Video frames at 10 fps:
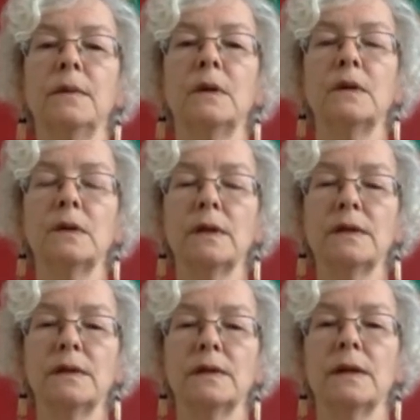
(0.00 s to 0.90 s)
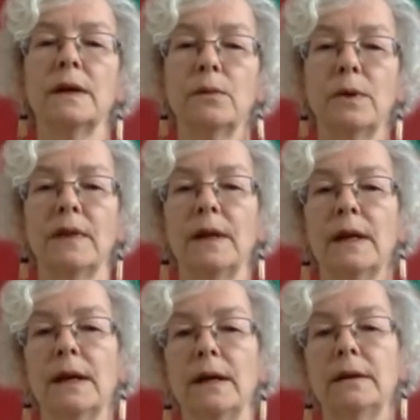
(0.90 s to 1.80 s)
So this is another one that
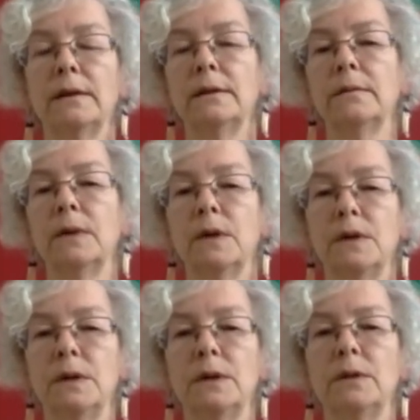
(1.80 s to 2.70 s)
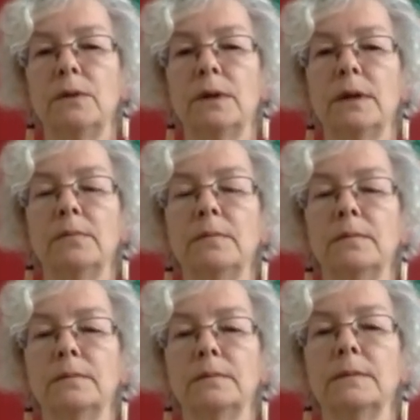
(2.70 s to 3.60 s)
I can do when I'm
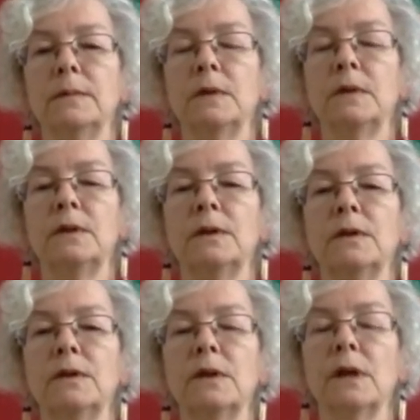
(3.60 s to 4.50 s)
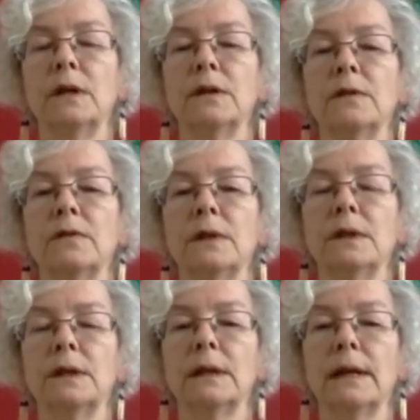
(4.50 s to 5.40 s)
starting to feel a little